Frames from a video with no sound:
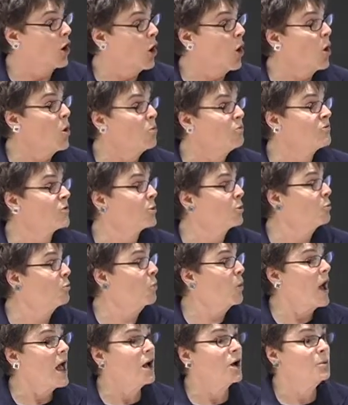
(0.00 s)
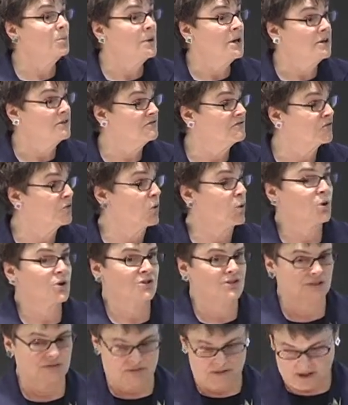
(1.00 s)
overwhelming
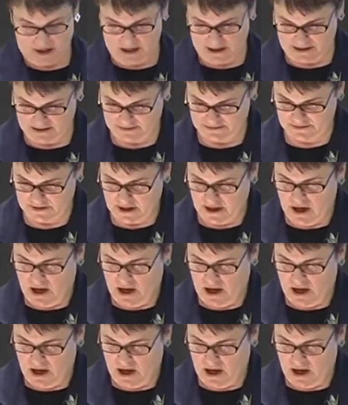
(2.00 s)
force of love,